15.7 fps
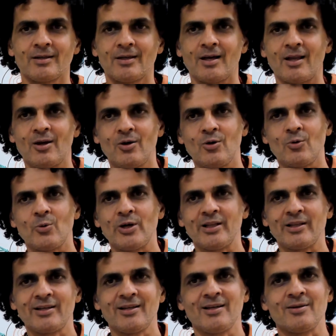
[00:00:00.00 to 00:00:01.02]
Hello,
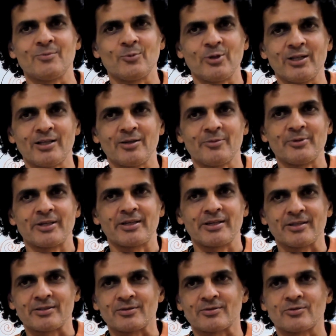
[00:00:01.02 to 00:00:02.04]
welcome
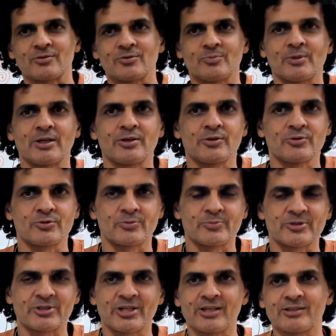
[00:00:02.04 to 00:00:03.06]
again to my YouTube
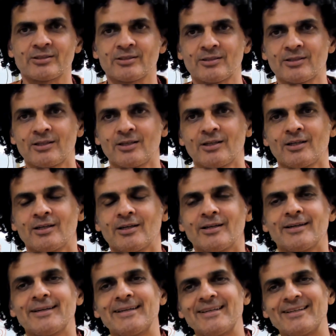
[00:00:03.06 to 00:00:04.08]
channel.
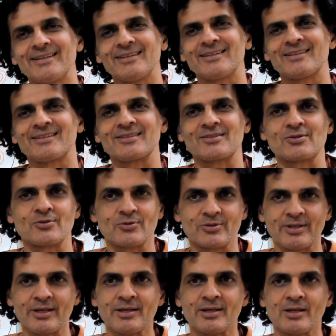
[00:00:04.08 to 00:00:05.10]

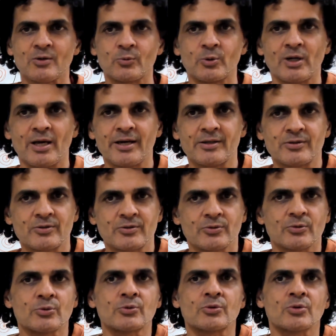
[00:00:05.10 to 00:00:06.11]
Today I would like
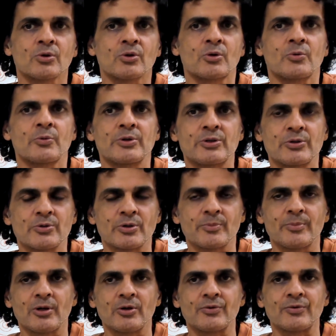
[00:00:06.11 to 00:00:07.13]
to talk with you
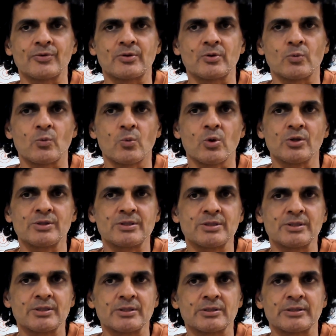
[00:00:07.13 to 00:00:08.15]
about the
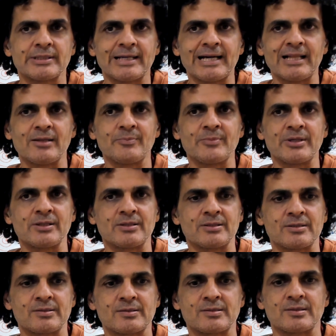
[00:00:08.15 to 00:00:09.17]
water
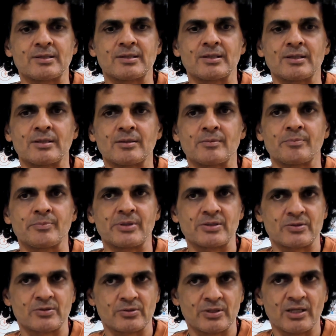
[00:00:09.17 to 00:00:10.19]
element
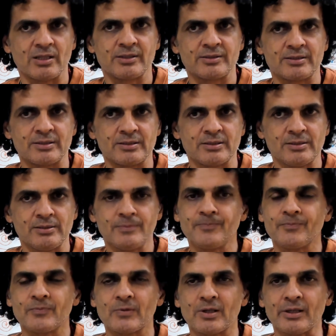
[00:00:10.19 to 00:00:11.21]
personality
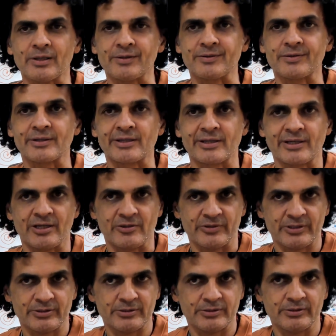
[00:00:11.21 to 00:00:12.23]
and the
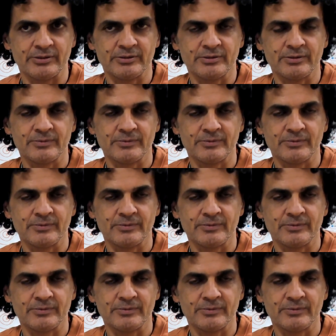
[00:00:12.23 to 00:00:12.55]
character.